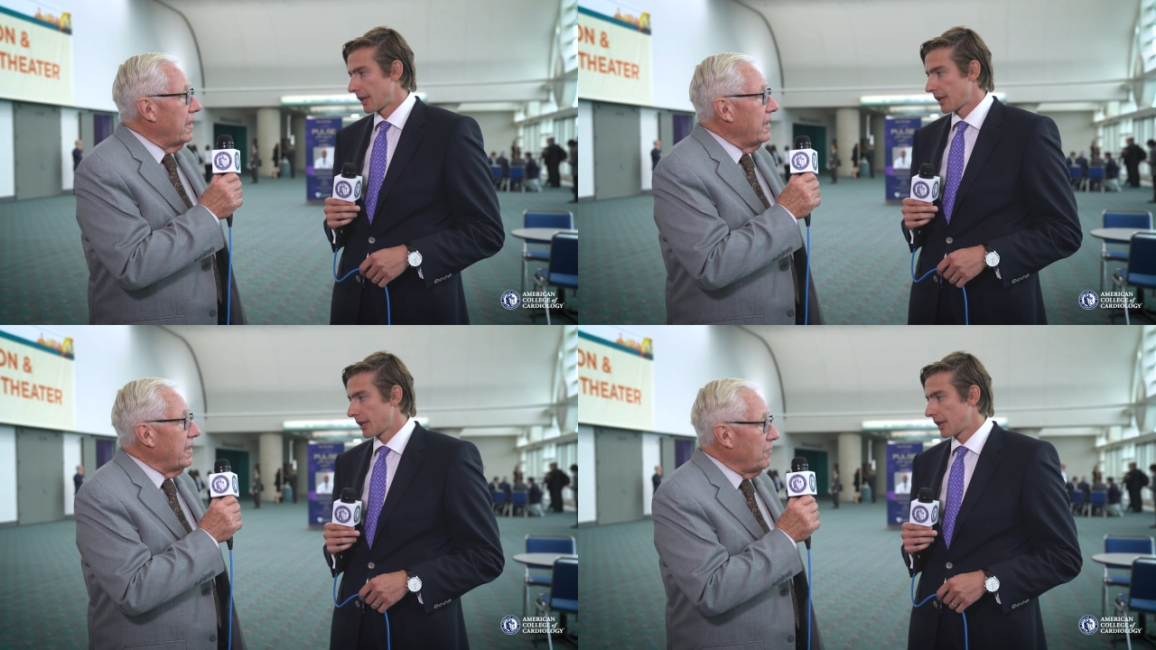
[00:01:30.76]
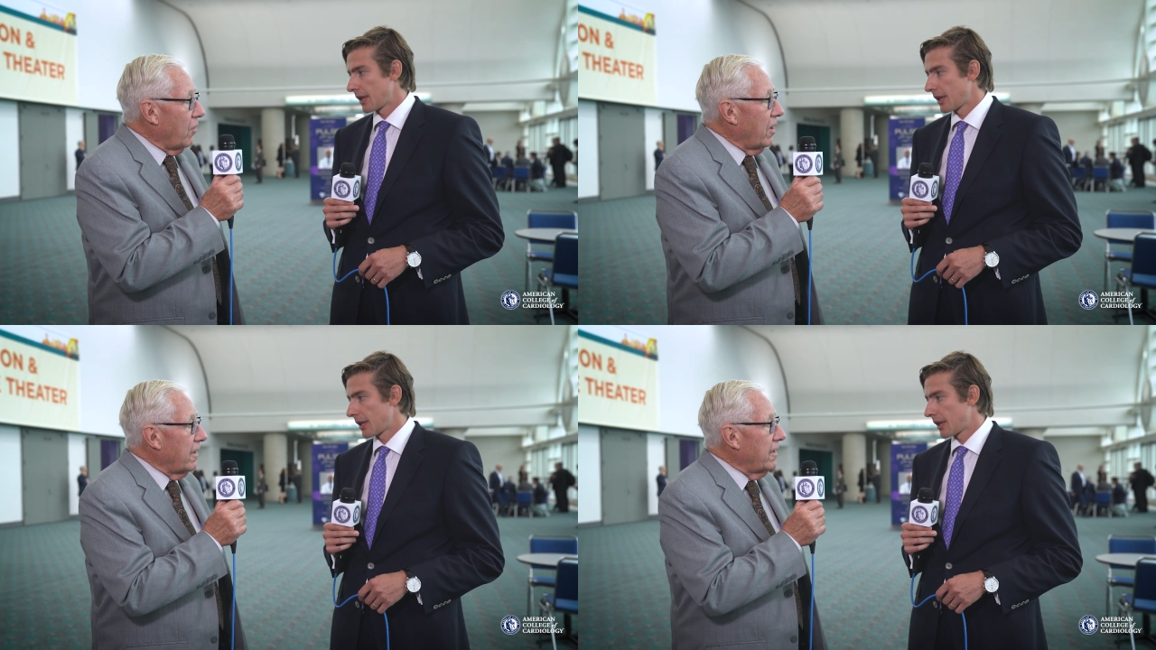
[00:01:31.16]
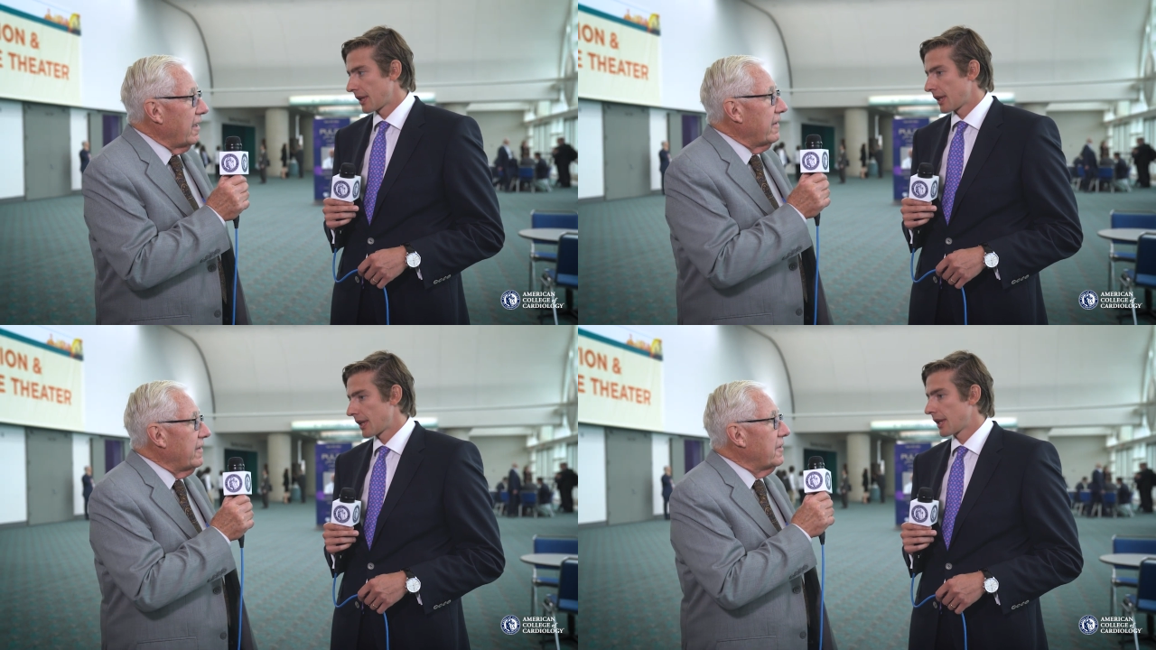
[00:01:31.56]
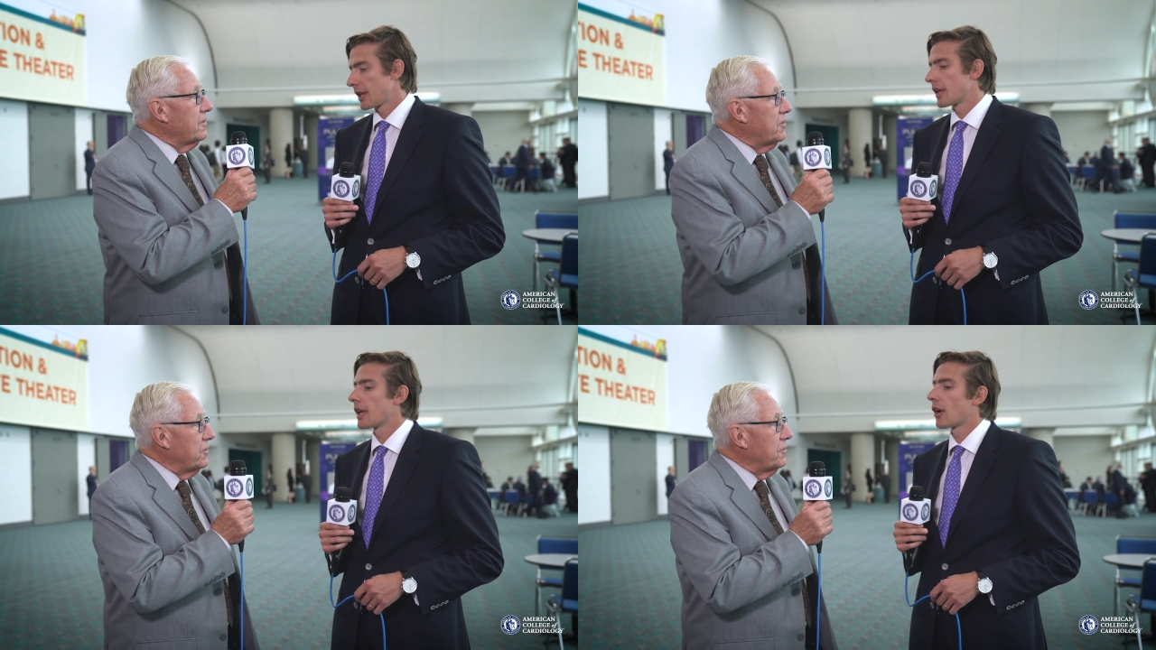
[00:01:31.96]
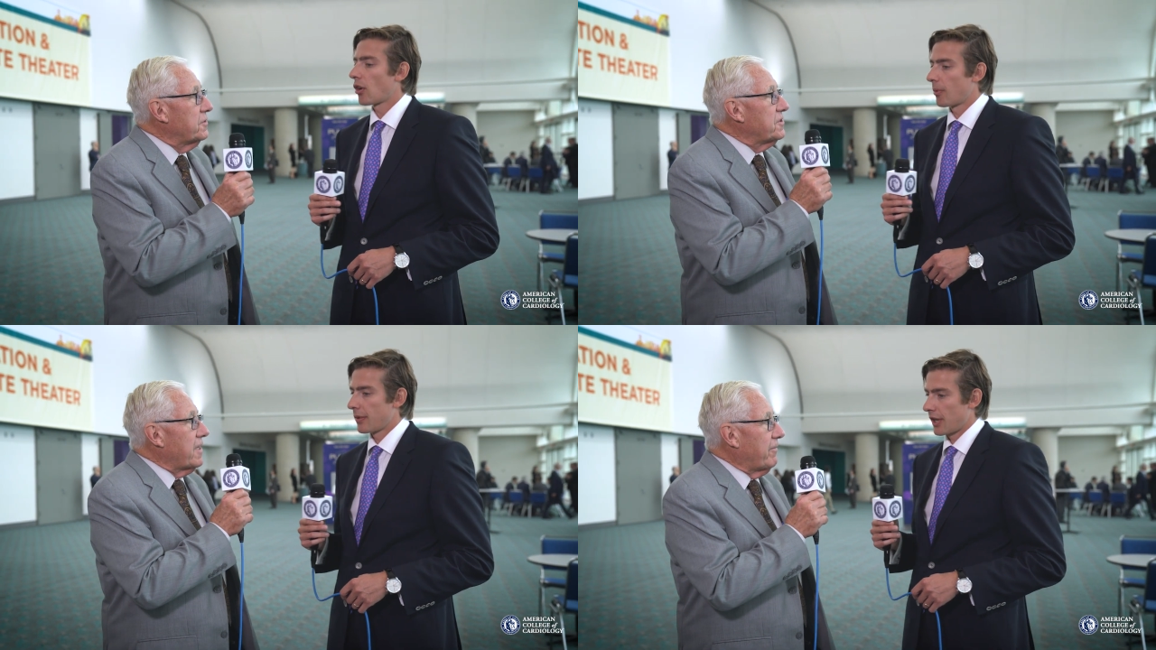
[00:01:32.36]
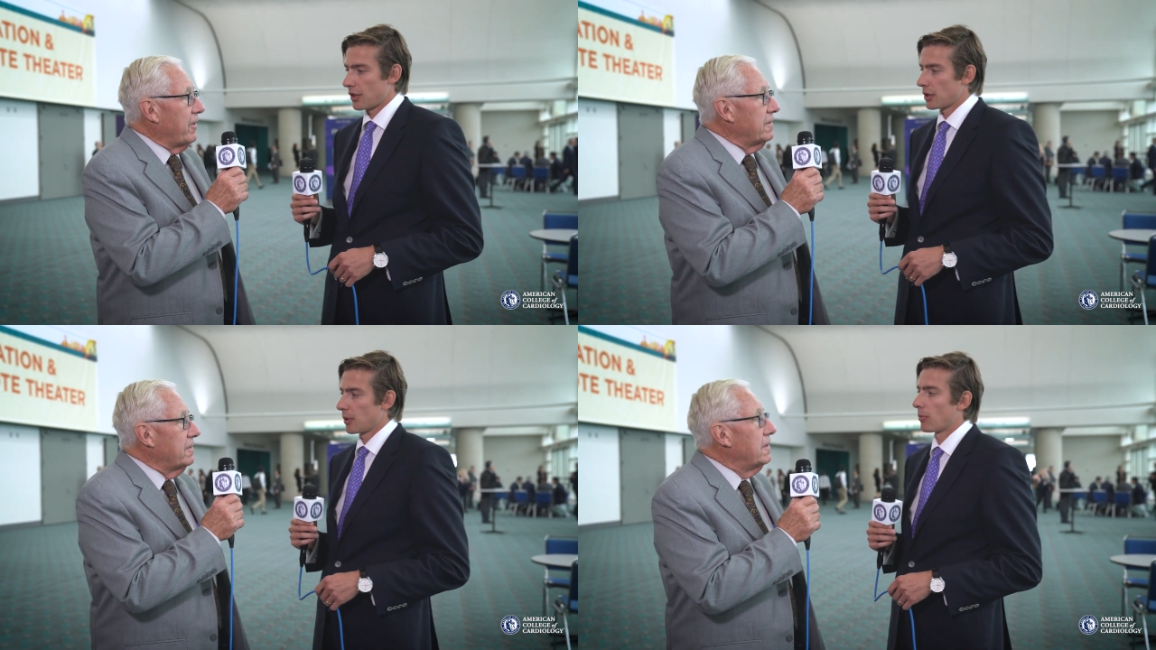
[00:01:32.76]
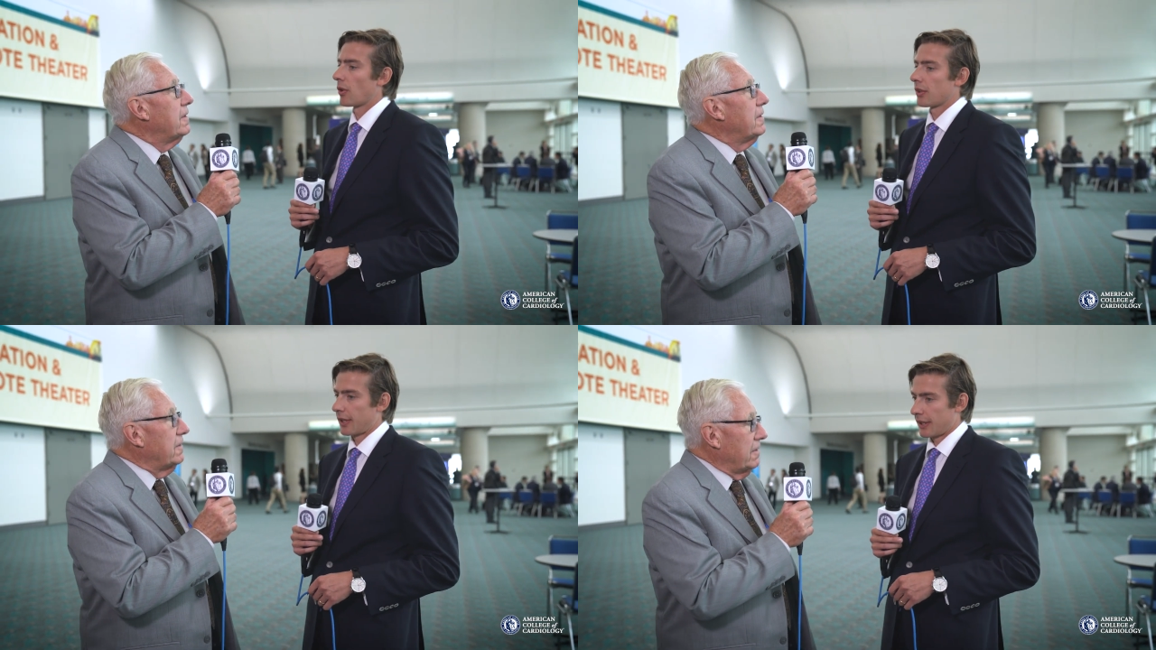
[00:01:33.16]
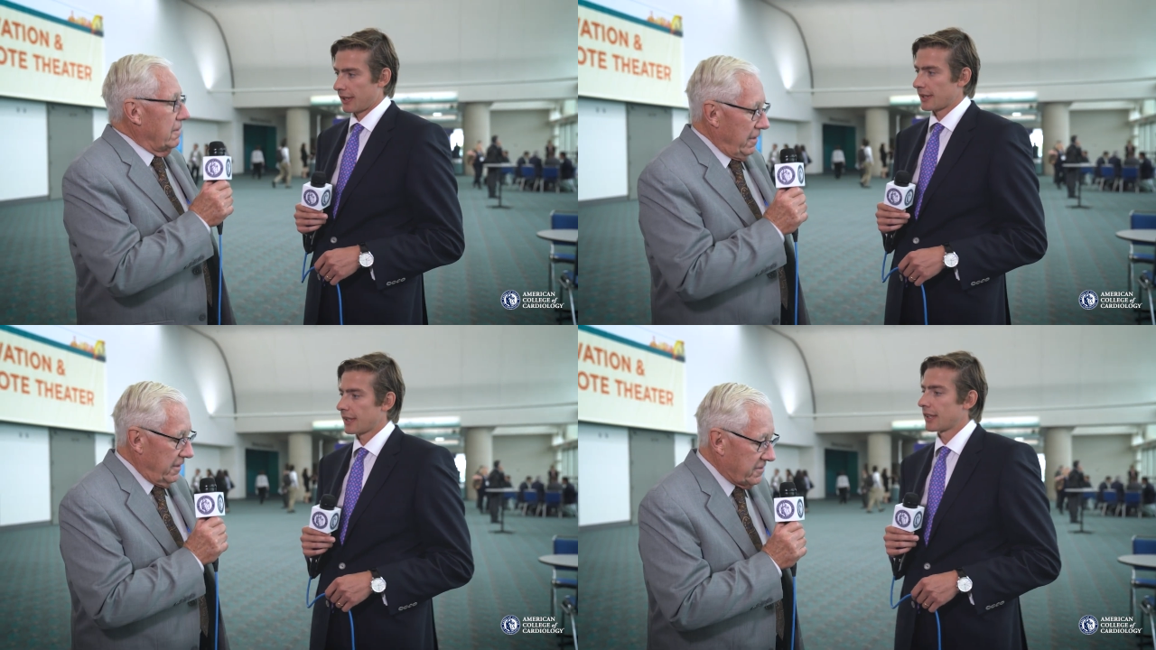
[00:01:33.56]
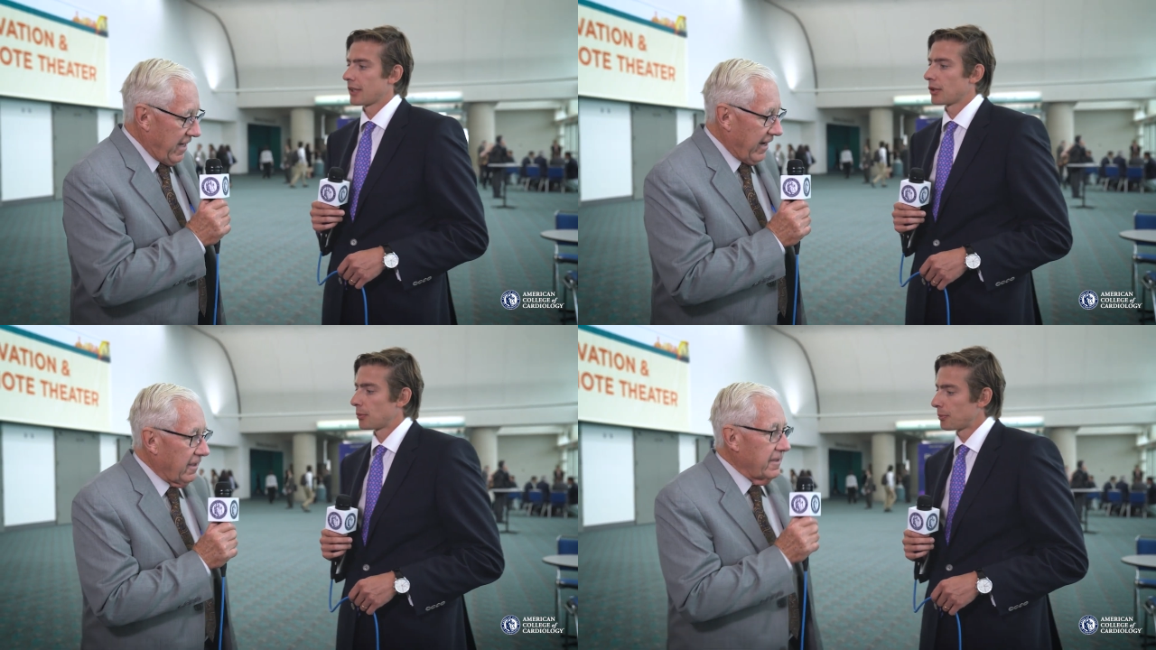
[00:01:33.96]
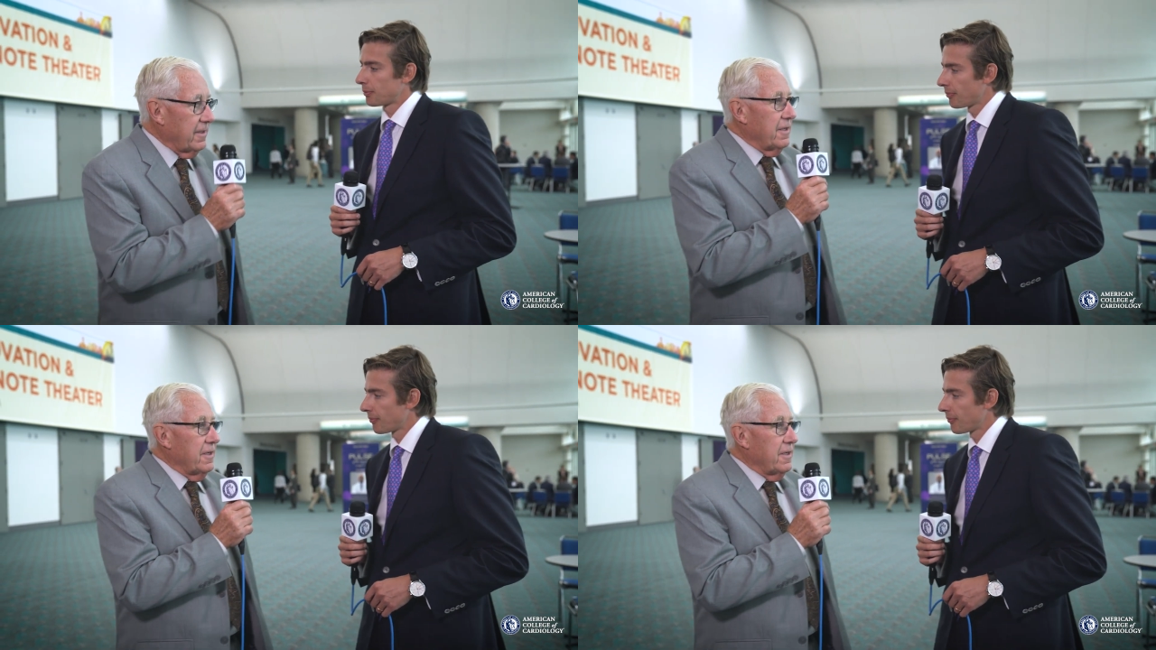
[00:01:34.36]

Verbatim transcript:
Speaker 1: Uh, in one and then two a combination separate. in one. Exactly